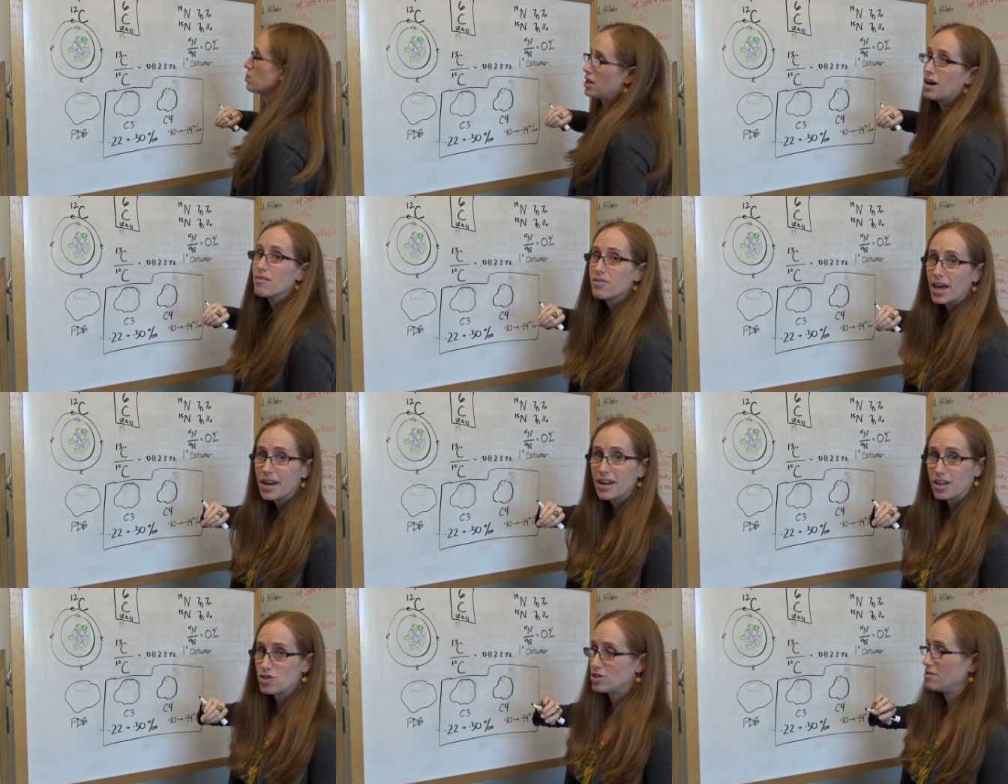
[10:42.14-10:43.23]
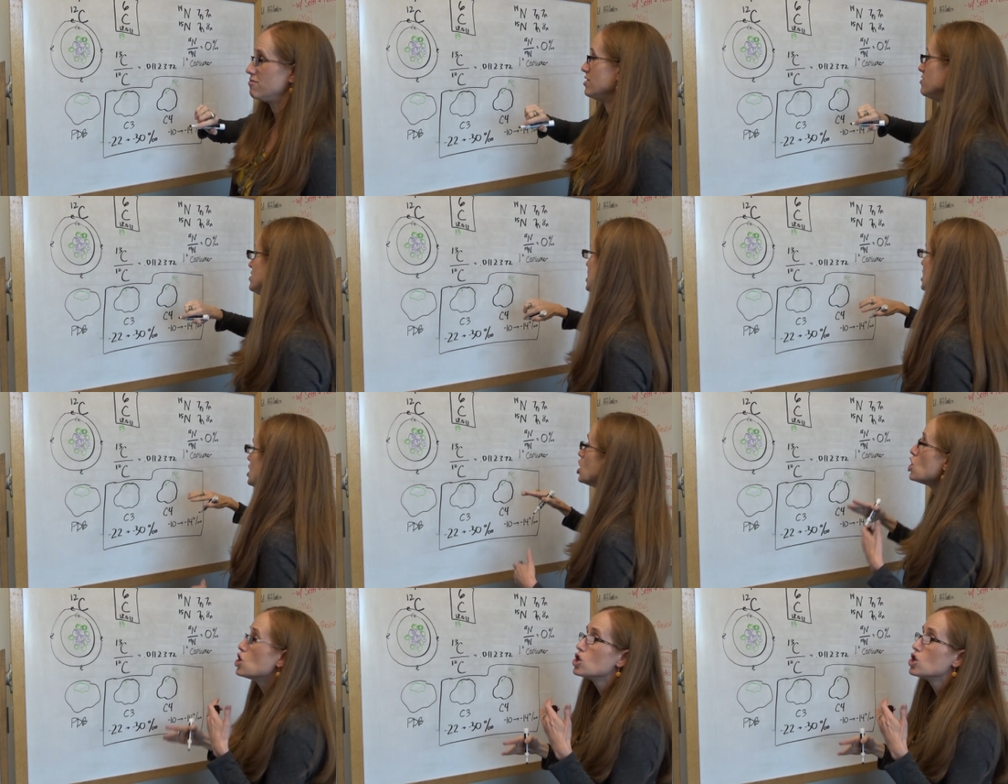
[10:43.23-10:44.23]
bit of that nitrogen 15.